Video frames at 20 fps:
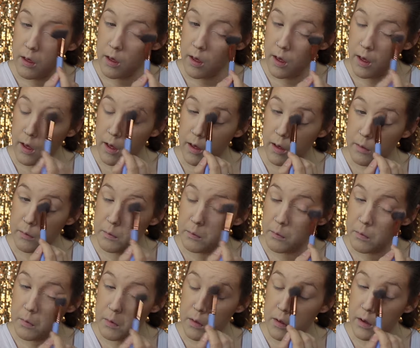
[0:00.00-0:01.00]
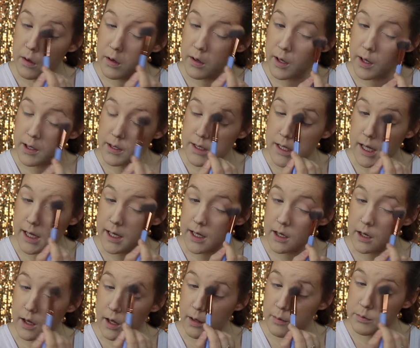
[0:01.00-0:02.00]
And I take
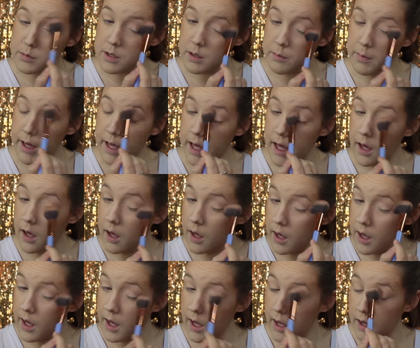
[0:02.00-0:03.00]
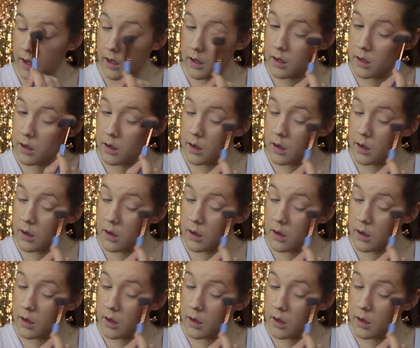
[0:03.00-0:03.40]
it up to my eye